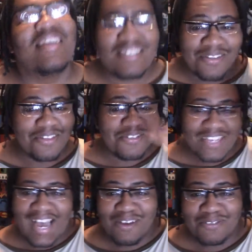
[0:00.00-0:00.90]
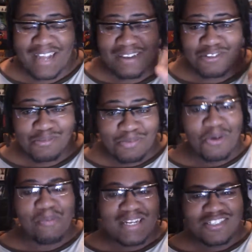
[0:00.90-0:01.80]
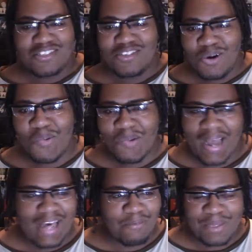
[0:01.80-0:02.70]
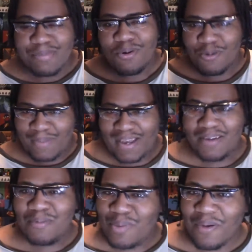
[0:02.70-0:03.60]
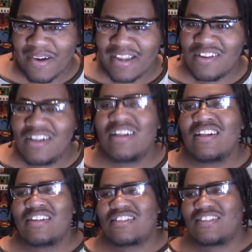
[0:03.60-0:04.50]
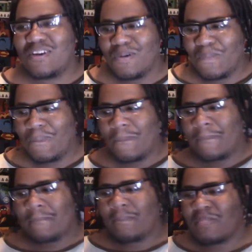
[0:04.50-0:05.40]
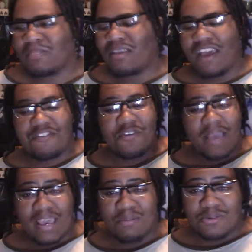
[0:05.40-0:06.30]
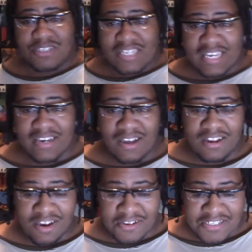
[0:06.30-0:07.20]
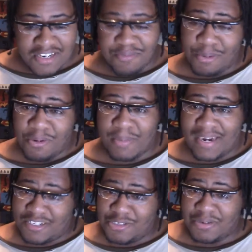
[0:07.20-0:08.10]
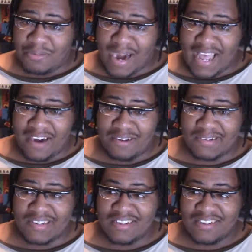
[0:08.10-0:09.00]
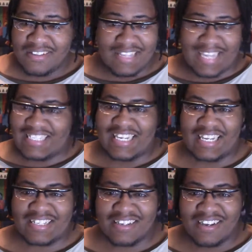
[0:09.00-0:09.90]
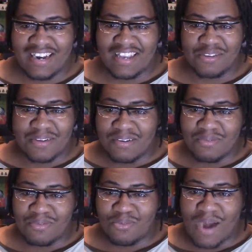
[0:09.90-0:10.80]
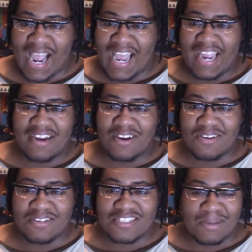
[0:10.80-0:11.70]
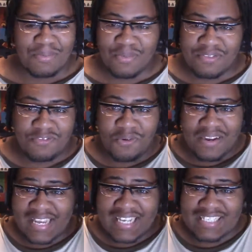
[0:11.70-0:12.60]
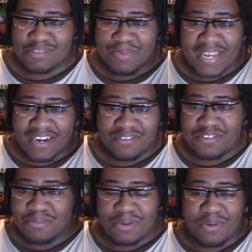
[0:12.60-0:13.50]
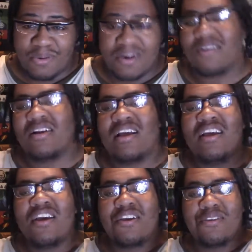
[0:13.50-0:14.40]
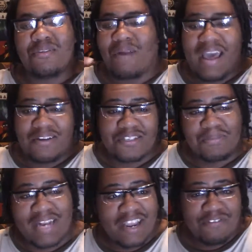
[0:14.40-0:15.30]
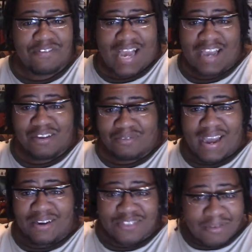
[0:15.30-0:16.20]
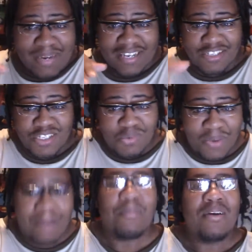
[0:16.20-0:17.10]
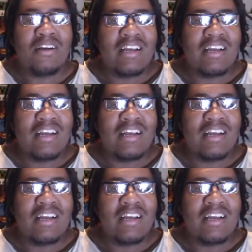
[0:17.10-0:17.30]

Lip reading: So those are out. Like those Pokemon just know how to be Pokemon. Period. So if you're able to get a large enough Pokemon that you can ride on, that's it. Like you can ride on something with four legs that's big enough to be rode on. You can ride on something that can fly. You can ride on something that can swim.